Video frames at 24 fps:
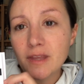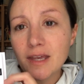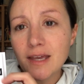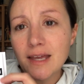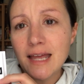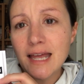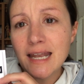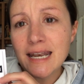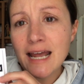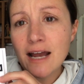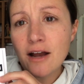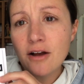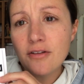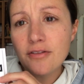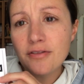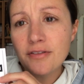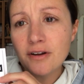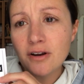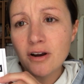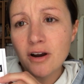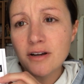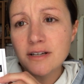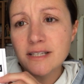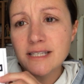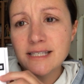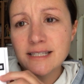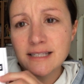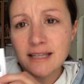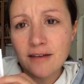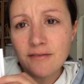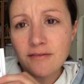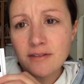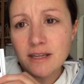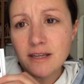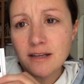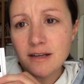Now, there are 7
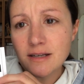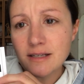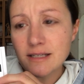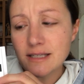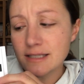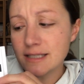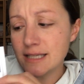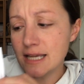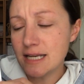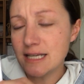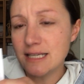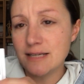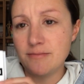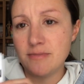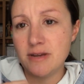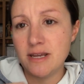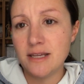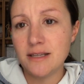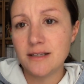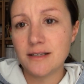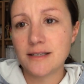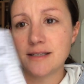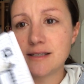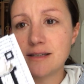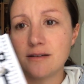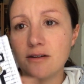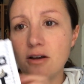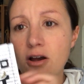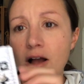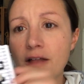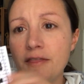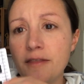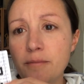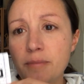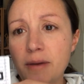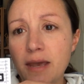sentiments
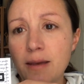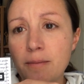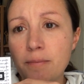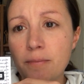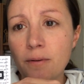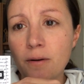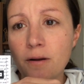on the paper,